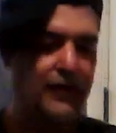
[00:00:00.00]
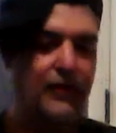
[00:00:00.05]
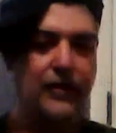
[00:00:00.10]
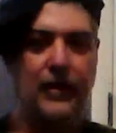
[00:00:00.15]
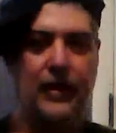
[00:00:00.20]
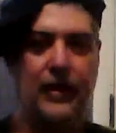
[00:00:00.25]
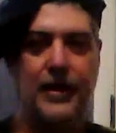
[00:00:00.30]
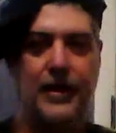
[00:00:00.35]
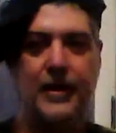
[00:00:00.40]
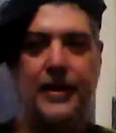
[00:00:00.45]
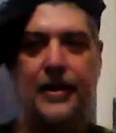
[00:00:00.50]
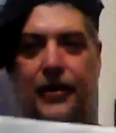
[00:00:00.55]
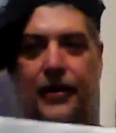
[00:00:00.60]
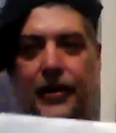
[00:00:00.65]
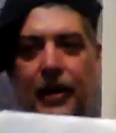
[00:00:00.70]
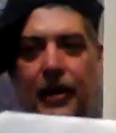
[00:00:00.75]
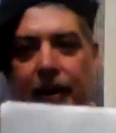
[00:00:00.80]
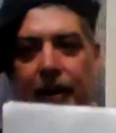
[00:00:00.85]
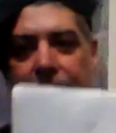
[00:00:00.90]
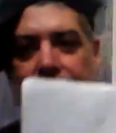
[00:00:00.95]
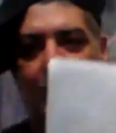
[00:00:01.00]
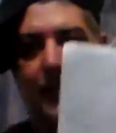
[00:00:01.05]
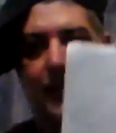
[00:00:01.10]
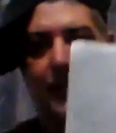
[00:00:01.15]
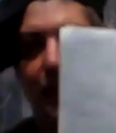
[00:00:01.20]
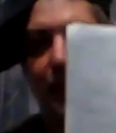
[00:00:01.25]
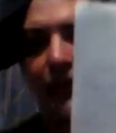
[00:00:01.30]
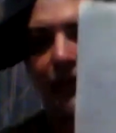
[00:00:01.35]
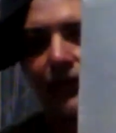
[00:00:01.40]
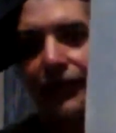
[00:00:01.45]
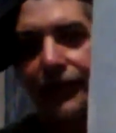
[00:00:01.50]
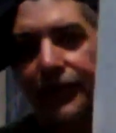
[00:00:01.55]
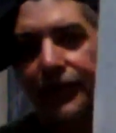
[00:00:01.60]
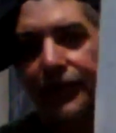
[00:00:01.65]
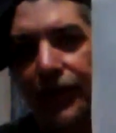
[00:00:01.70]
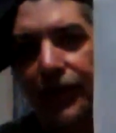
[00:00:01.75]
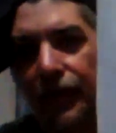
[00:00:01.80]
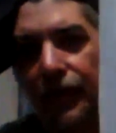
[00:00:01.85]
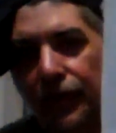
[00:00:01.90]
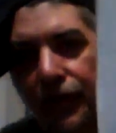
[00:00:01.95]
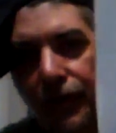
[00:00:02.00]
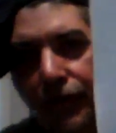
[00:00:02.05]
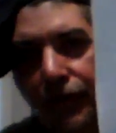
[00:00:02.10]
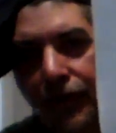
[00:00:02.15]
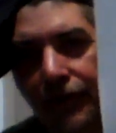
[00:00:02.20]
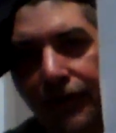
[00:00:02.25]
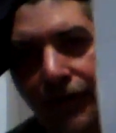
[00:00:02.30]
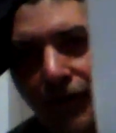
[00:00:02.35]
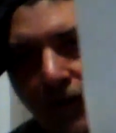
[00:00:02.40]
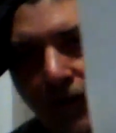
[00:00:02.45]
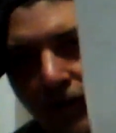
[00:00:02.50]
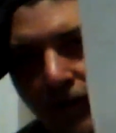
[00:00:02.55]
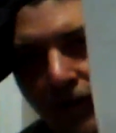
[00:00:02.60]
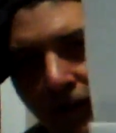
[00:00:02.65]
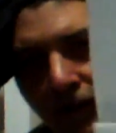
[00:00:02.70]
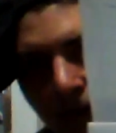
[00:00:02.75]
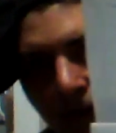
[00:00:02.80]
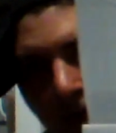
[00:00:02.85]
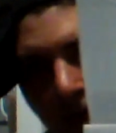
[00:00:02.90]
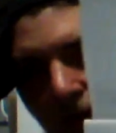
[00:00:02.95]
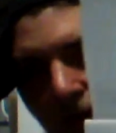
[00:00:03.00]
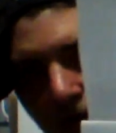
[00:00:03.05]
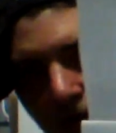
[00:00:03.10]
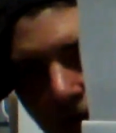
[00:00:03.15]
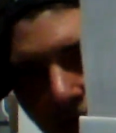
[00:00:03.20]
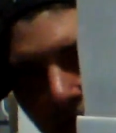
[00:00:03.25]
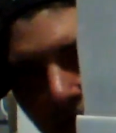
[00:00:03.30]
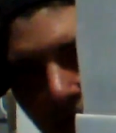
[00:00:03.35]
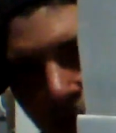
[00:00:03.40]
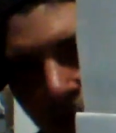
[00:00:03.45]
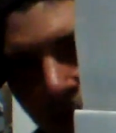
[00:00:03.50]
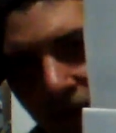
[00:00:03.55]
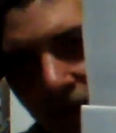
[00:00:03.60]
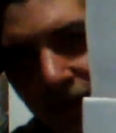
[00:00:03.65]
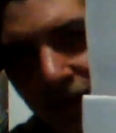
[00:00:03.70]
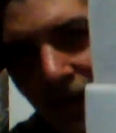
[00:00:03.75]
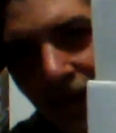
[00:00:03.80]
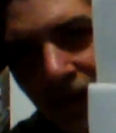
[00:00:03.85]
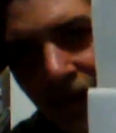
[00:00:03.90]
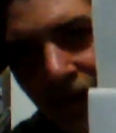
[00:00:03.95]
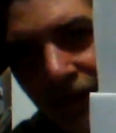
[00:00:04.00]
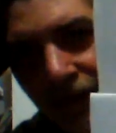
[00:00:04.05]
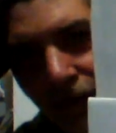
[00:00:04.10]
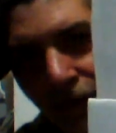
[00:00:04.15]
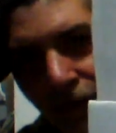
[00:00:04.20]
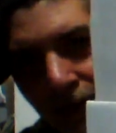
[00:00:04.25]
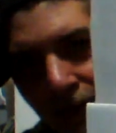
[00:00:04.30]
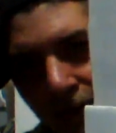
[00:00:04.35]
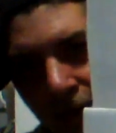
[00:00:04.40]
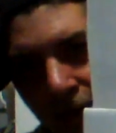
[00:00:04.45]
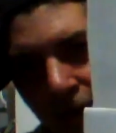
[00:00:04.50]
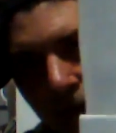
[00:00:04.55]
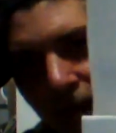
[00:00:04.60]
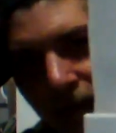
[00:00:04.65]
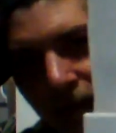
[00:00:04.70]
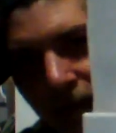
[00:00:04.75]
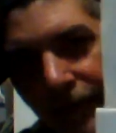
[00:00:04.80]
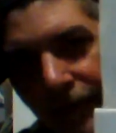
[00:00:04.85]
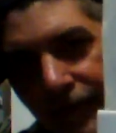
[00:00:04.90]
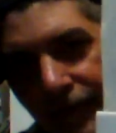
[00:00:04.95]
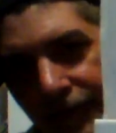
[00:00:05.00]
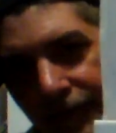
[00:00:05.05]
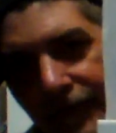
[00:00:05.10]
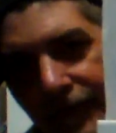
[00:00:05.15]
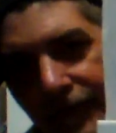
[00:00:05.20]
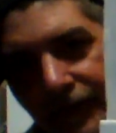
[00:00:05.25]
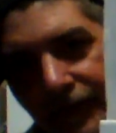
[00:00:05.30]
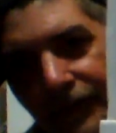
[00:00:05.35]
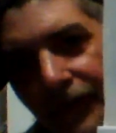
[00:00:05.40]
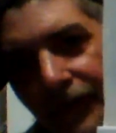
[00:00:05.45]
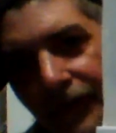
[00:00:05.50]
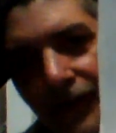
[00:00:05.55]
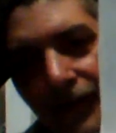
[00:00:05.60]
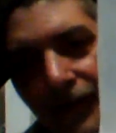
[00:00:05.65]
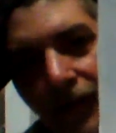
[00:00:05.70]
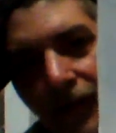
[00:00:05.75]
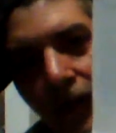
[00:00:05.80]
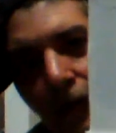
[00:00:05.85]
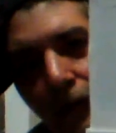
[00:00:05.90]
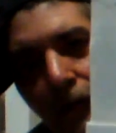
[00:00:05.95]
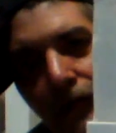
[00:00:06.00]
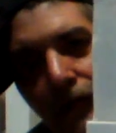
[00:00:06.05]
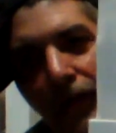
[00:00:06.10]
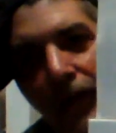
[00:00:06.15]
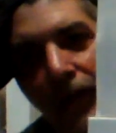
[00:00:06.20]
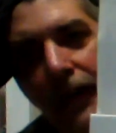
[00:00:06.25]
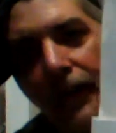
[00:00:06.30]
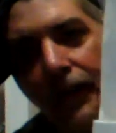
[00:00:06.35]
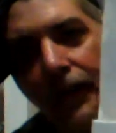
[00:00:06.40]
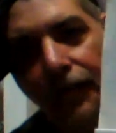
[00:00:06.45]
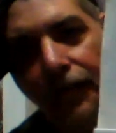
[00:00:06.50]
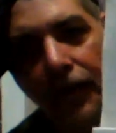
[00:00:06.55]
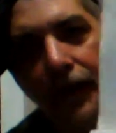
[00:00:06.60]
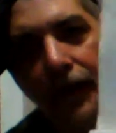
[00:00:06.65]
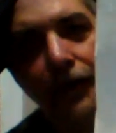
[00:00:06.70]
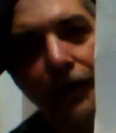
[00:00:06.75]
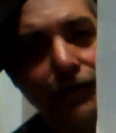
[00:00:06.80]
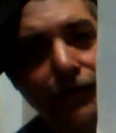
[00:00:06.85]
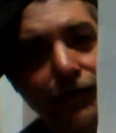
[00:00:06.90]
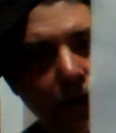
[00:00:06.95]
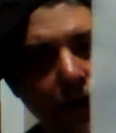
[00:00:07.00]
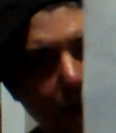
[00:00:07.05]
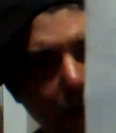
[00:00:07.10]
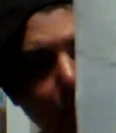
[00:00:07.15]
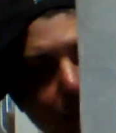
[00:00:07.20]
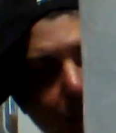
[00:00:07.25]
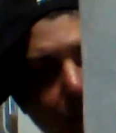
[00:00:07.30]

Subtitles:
right here, then it gets just, horrific. Like here, it just gets intense. You know what I mean? He's just like, thought it was funny to frame